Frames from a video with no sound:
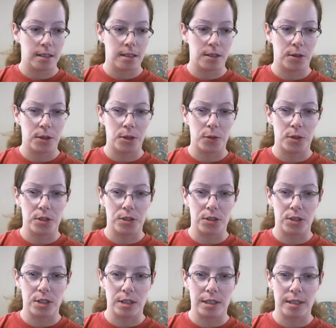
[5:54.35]
The third one's
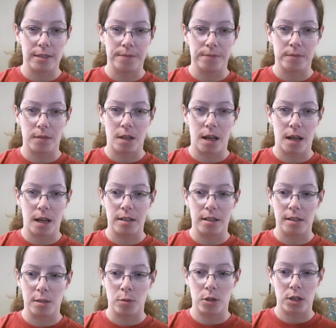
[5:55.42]
usually hiding
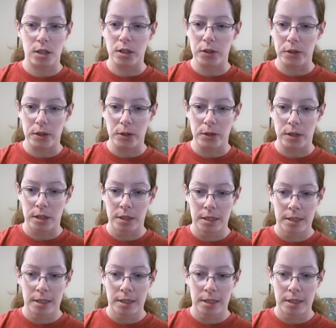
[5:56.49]
somewhere on their own.